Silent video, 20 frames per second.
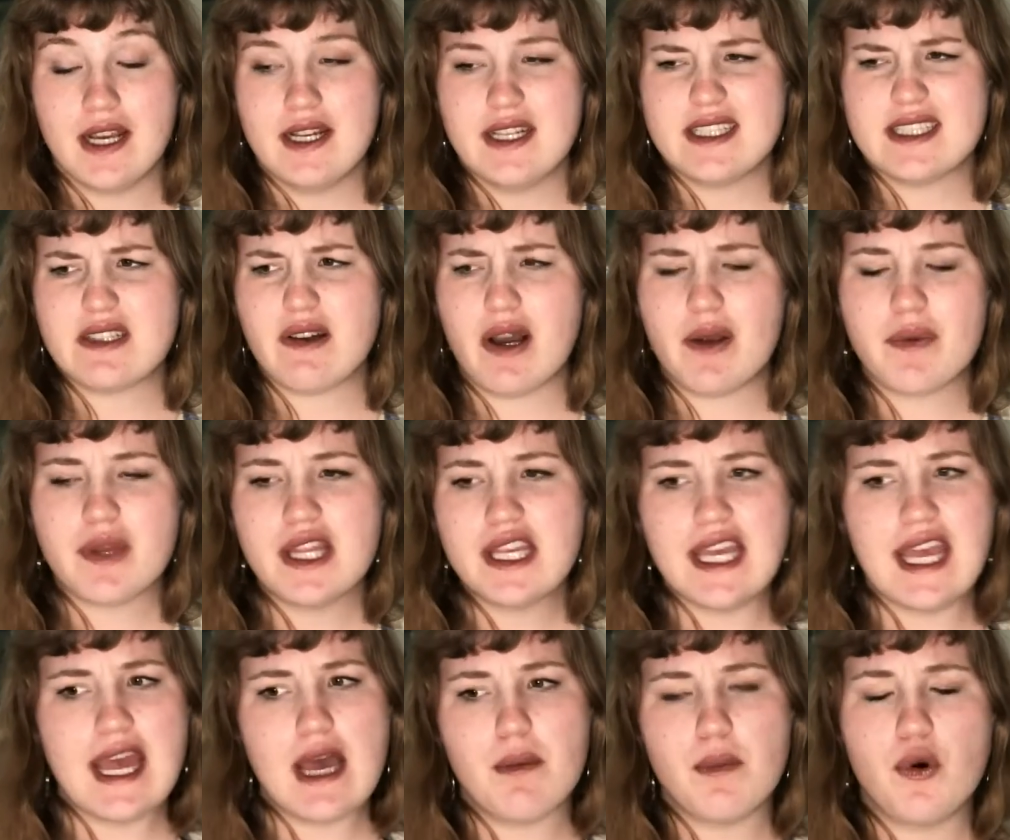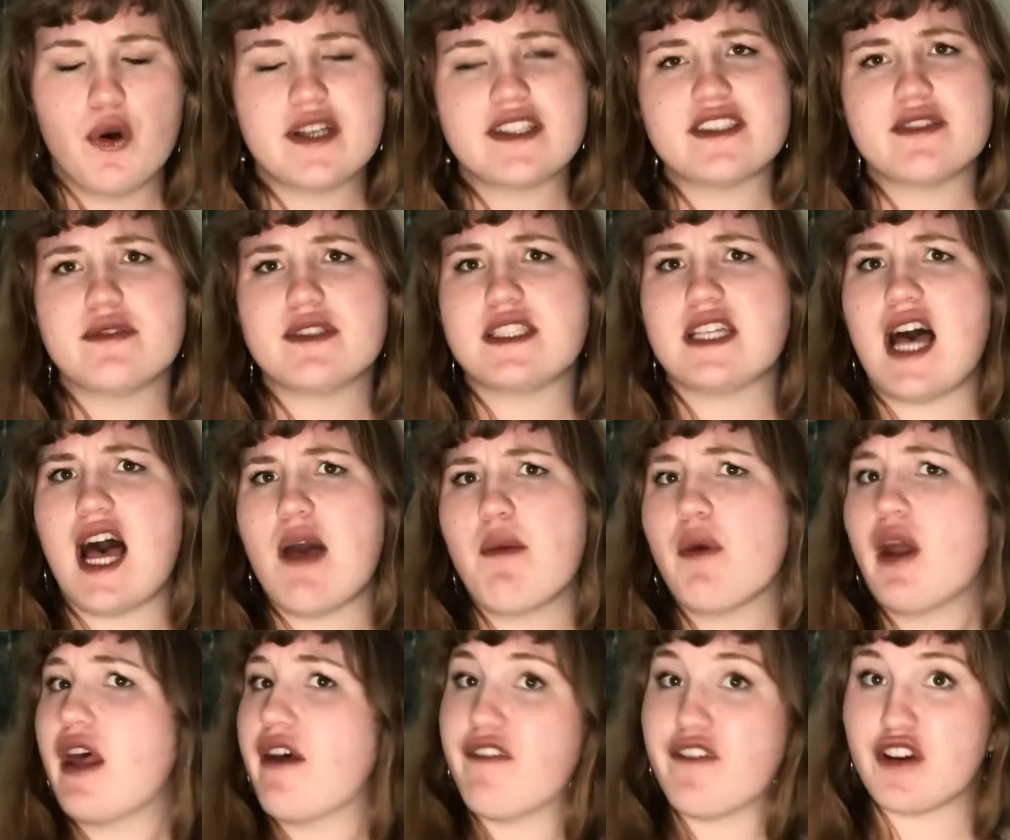So I really can't point to a time
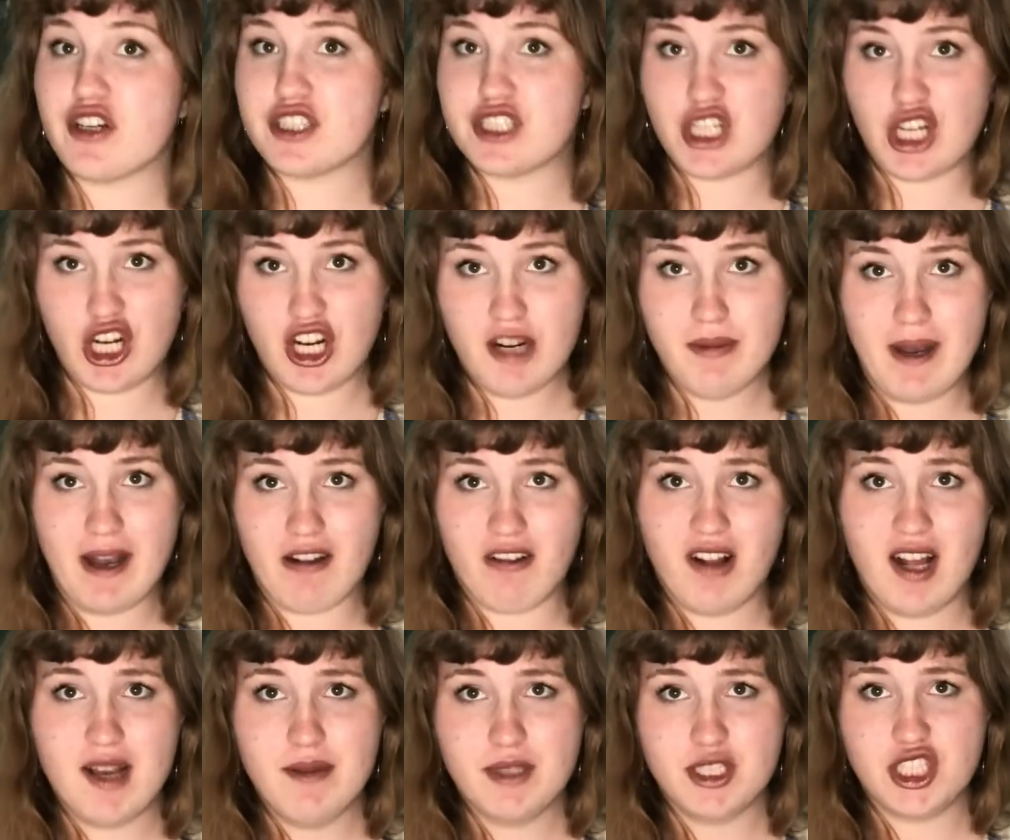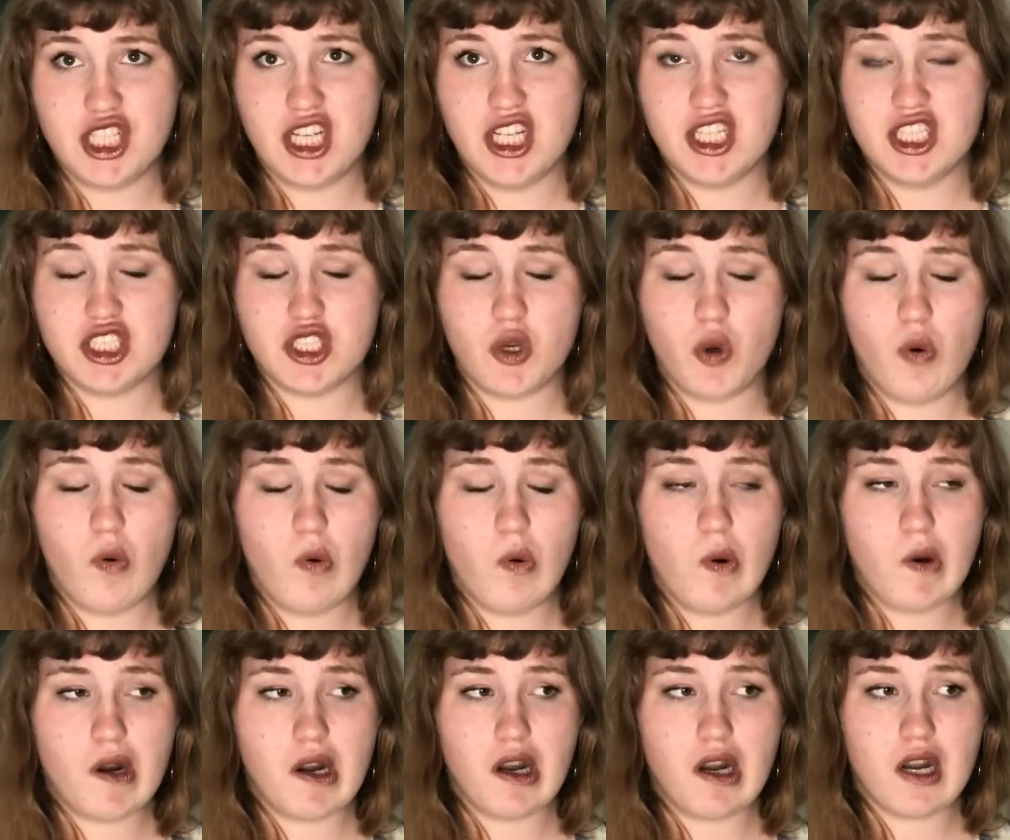when I first heard about climate change
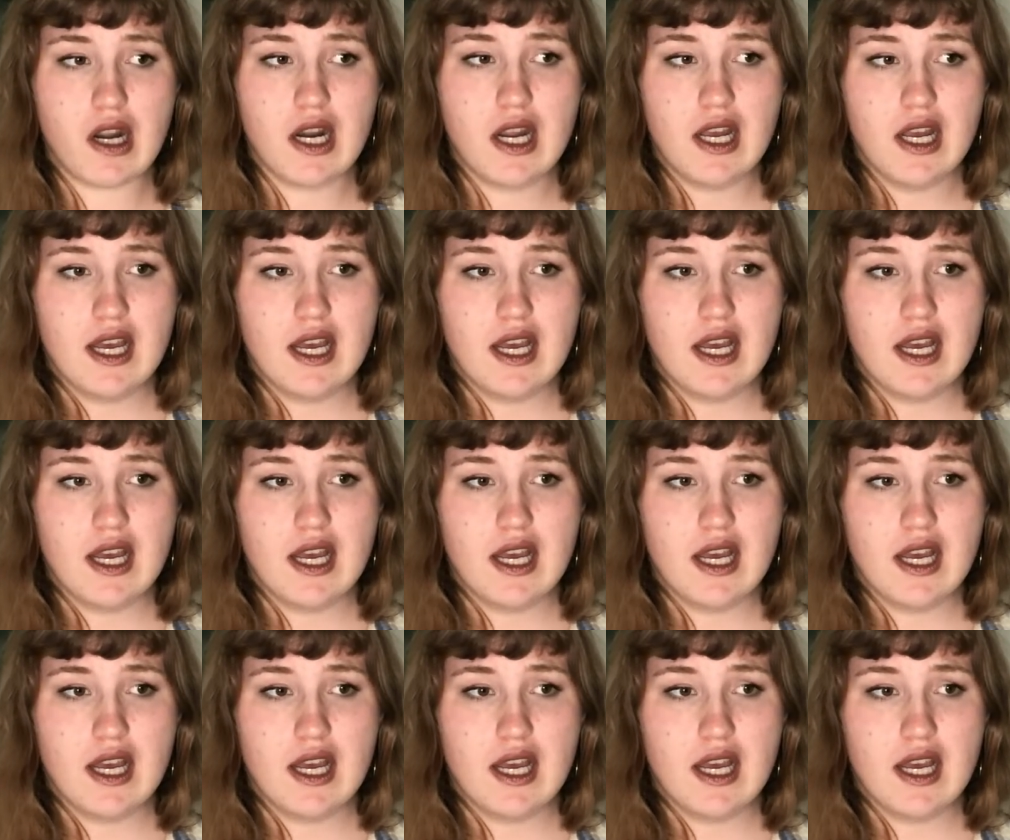or